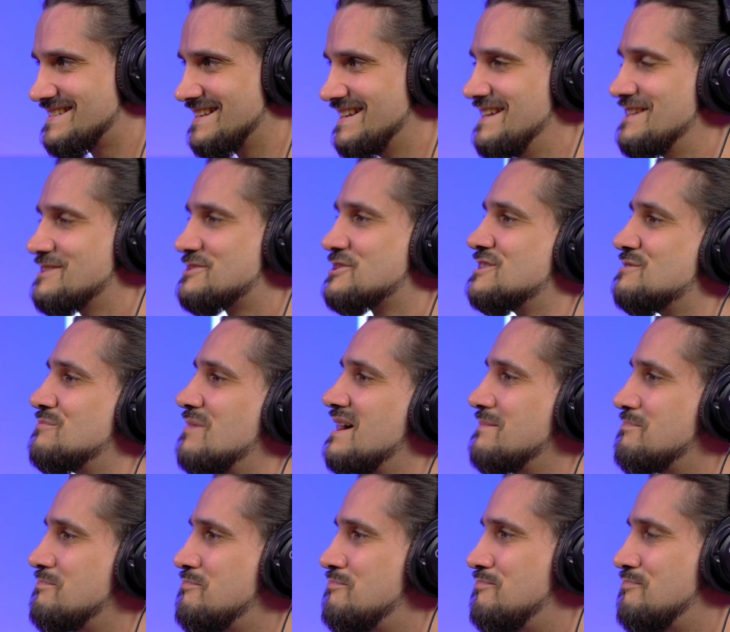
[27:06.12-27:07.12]

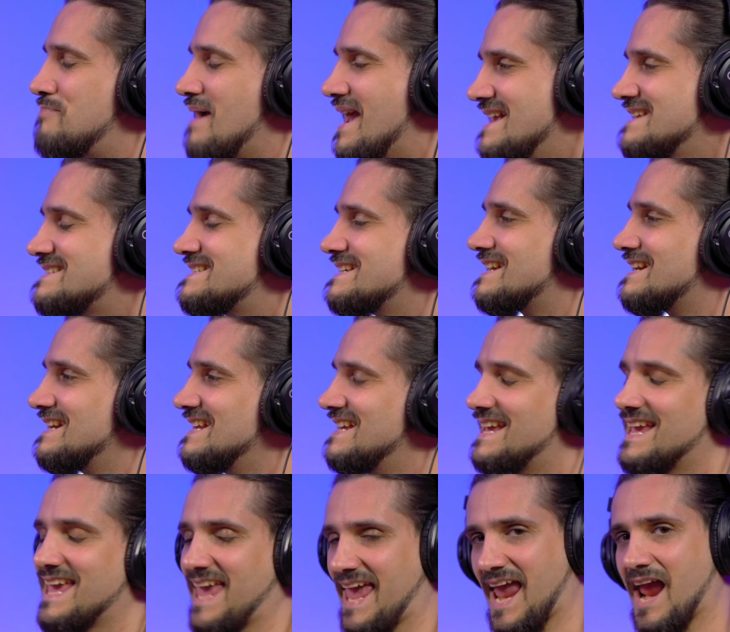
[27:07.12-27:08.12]
instrument basically
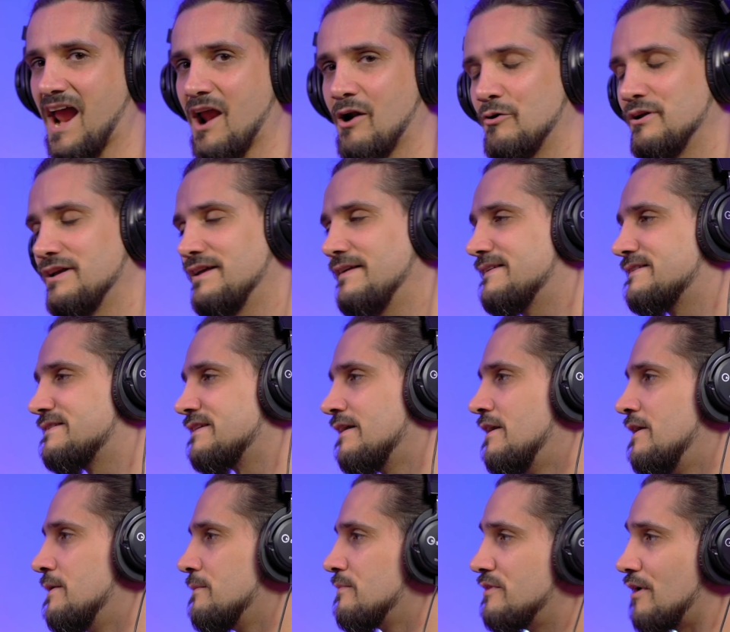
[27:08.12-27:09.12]
carries
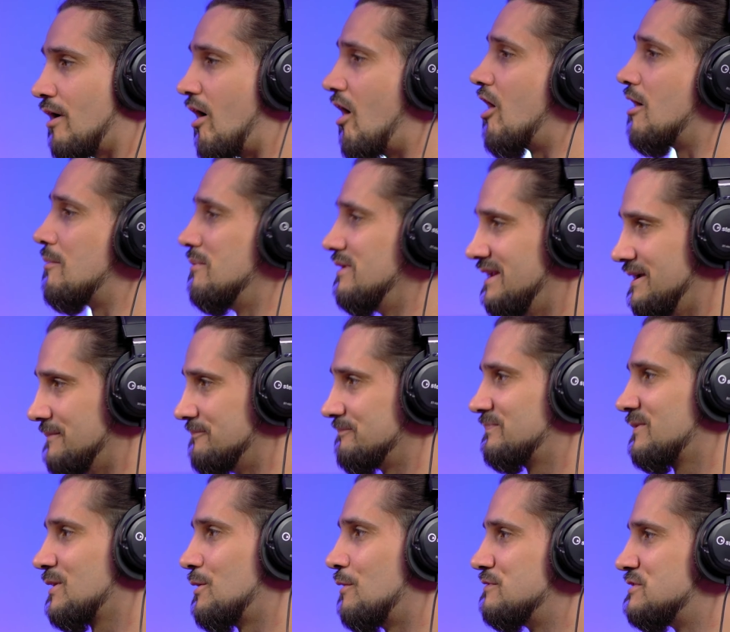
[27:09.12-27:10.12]
the harmony
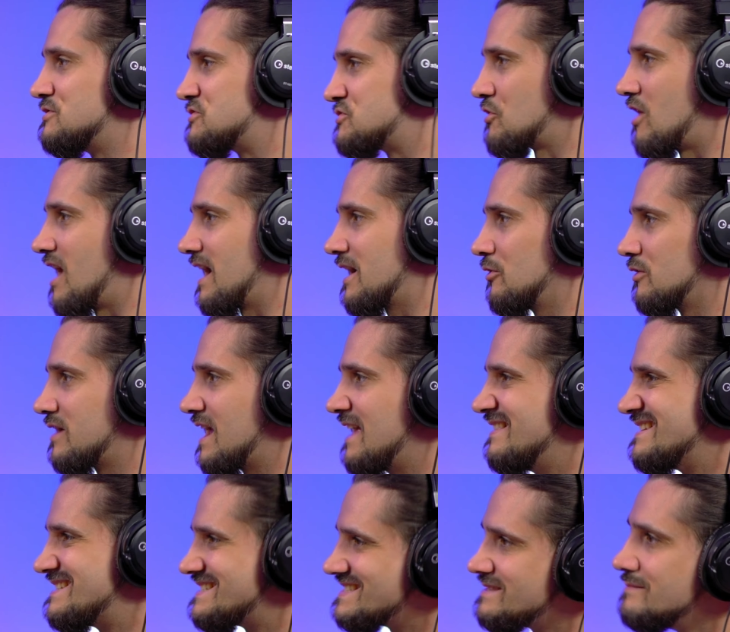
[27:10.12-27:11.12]
of the track. Okay,
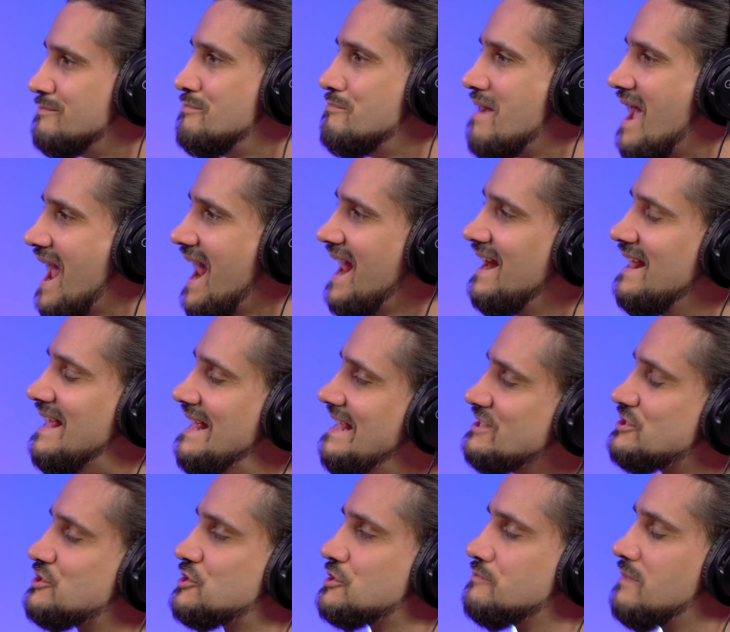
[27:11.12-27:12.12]
this is the main
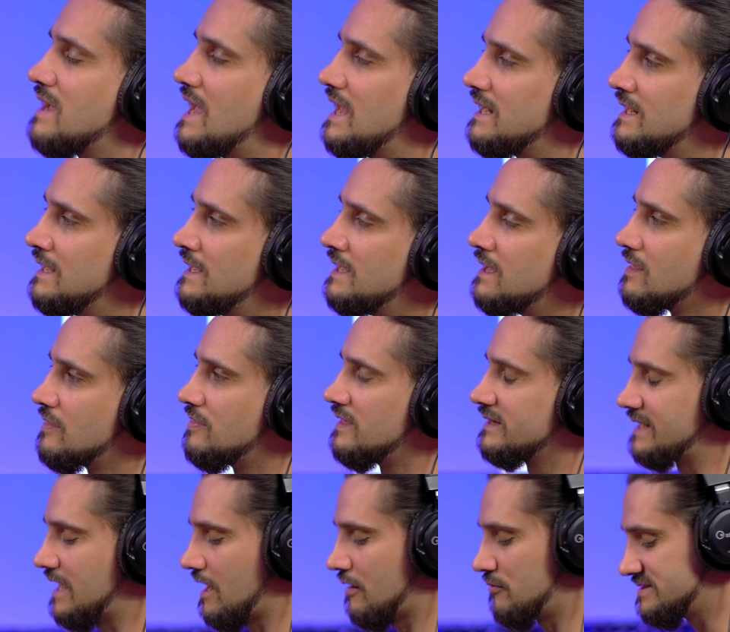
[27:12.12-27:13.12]
instrument
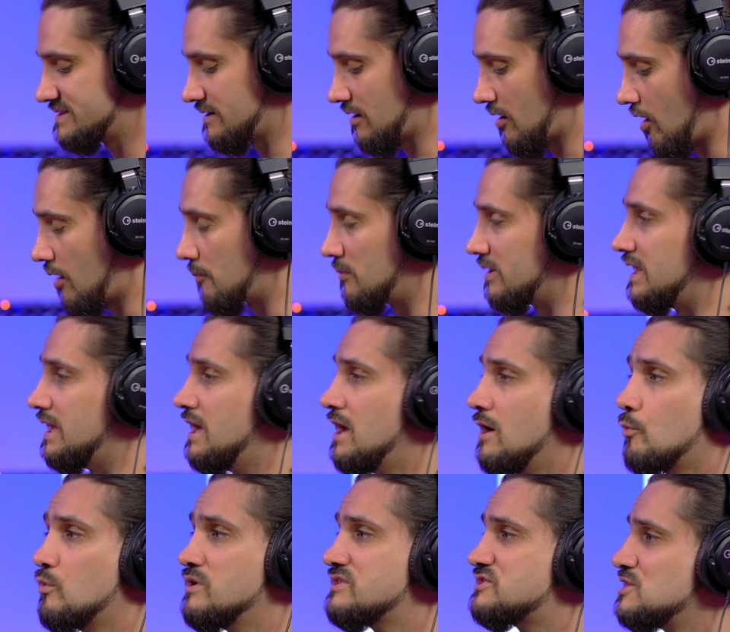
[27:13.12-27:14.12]
that carries the harmony,
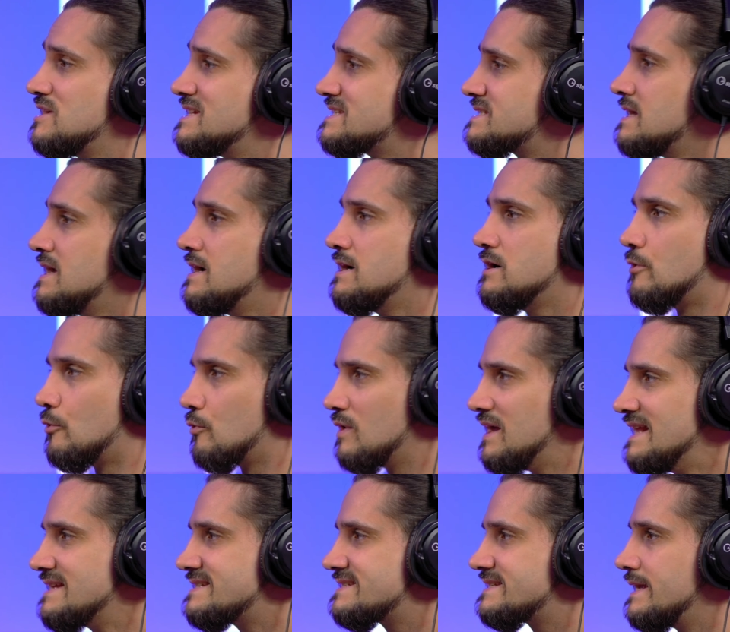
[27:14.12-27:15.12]
which is
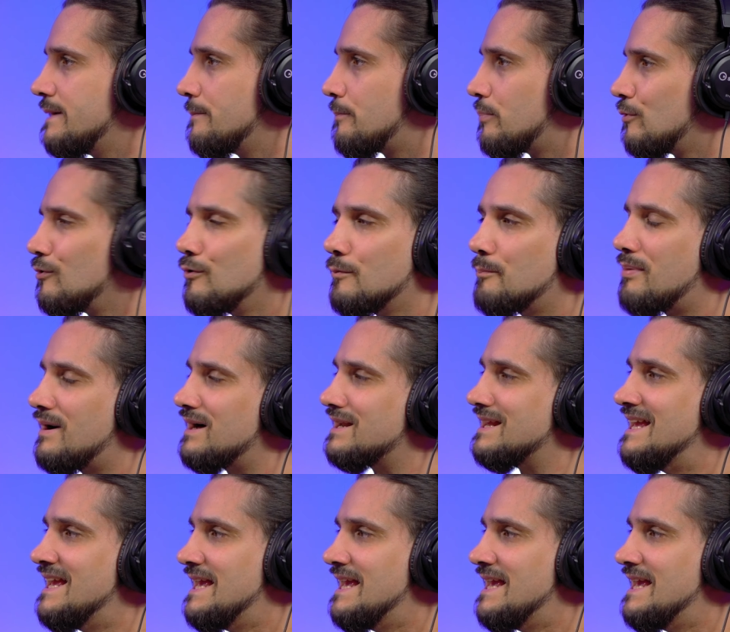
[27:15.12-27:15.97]
really simple, but